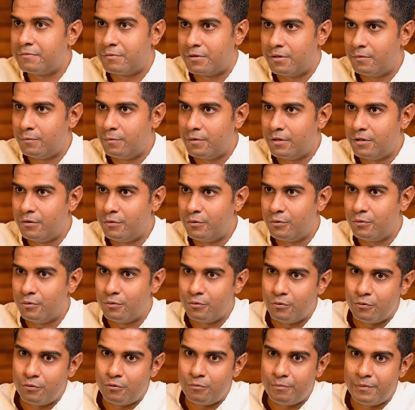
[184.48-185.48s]
for the word guru.
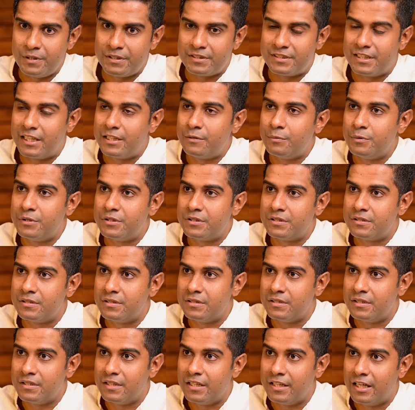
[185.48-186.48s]
Guru means that which
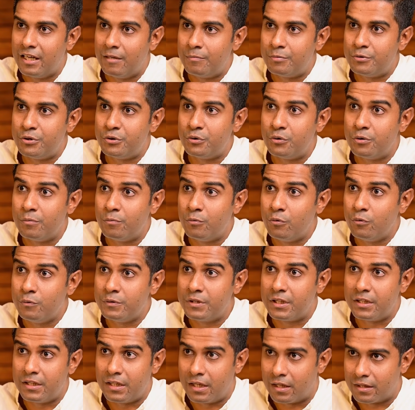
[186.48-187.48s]
help to remove
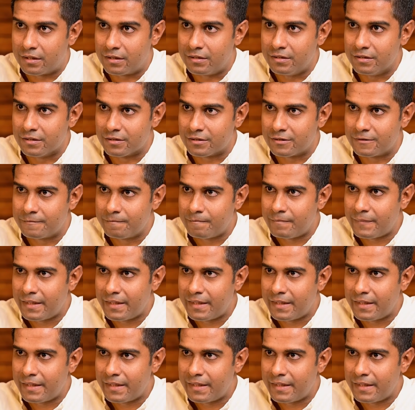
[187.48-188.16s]
the darkness.